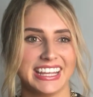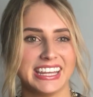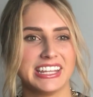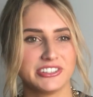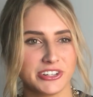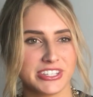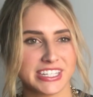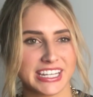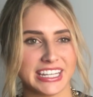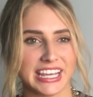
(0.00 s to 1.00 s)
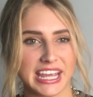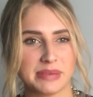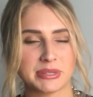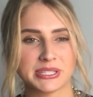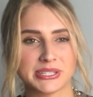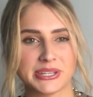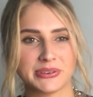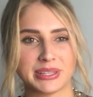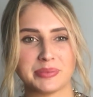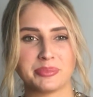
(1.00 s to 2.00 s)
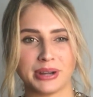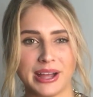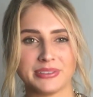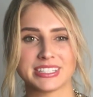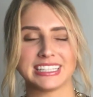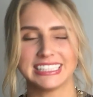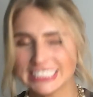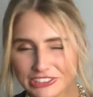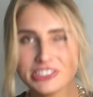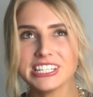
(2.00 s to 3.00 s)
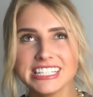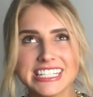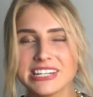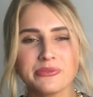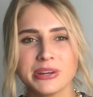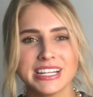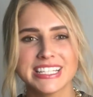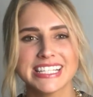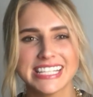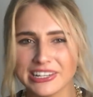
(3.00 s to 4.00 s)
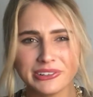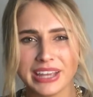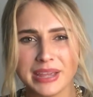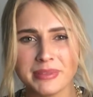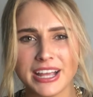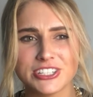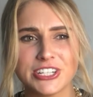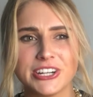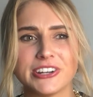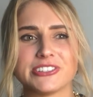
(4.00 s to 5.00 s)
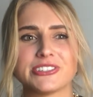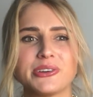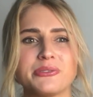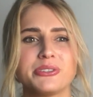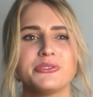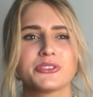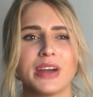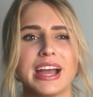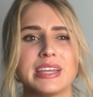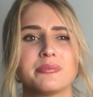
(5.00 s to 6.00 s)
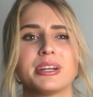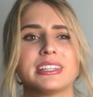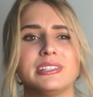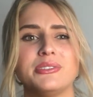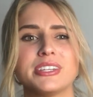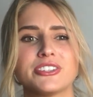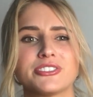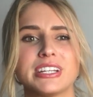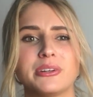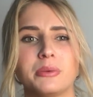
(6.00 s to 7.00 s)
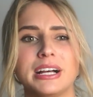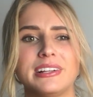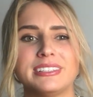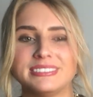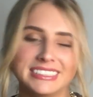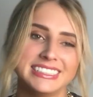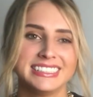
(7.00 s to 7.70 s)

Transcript: An interesting game considering the Browns literally didn't win a single game last year. So to try and break the losing streak, well,